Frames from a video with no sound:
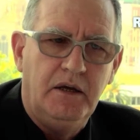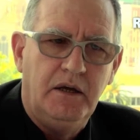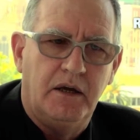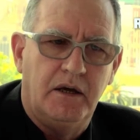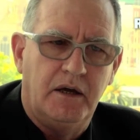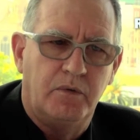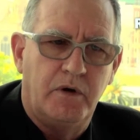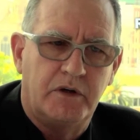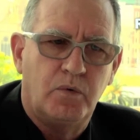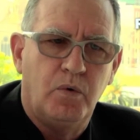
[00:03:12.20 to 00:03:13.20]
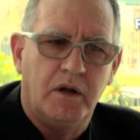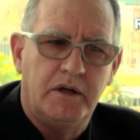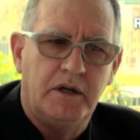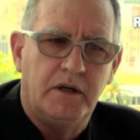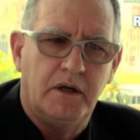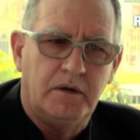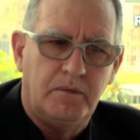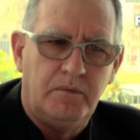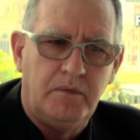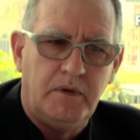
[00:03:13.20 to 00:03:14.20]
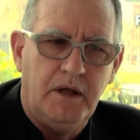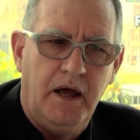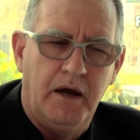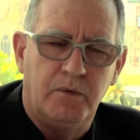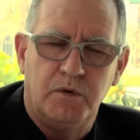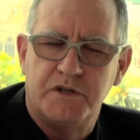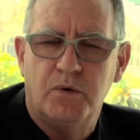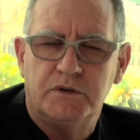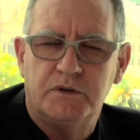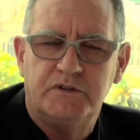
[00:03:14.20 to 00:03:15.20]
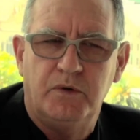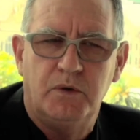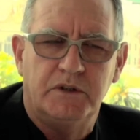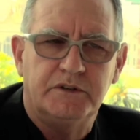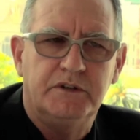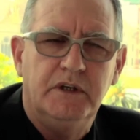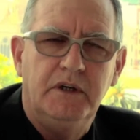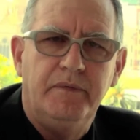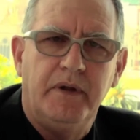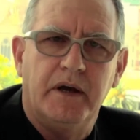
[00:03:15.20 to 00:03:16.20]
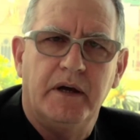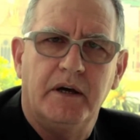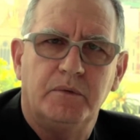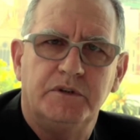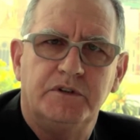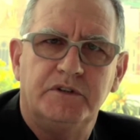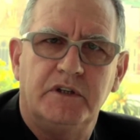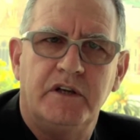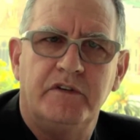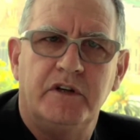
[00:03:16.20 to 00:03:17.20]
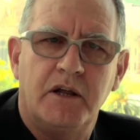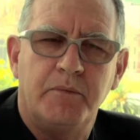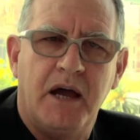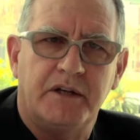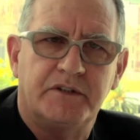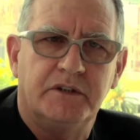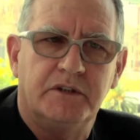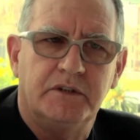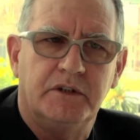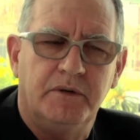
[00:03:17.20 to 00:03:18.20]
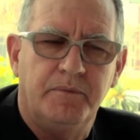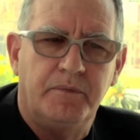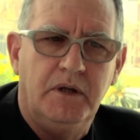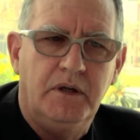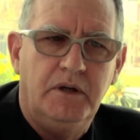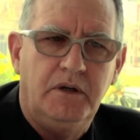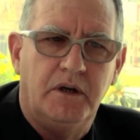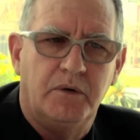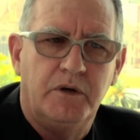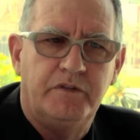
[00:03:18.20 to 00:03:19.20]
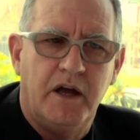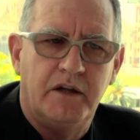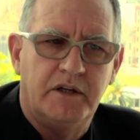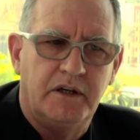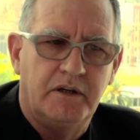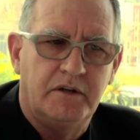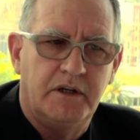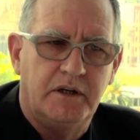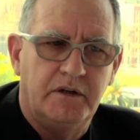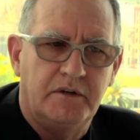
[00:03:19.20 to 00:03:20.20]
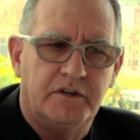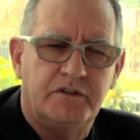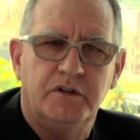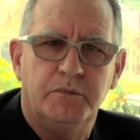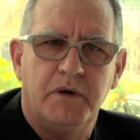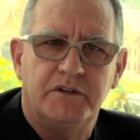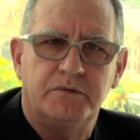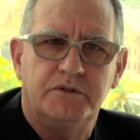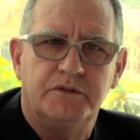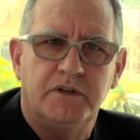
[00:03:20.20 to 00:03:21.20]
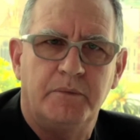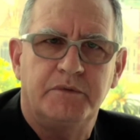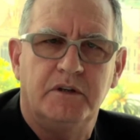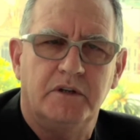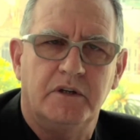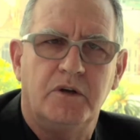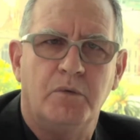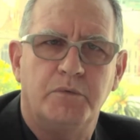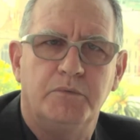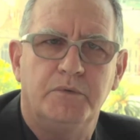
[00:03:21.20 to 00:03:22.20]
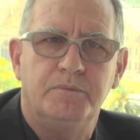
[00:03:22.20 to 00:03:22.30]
Revit quality resource for us, was evenly matched, and we found their skill base was absolutely comparable.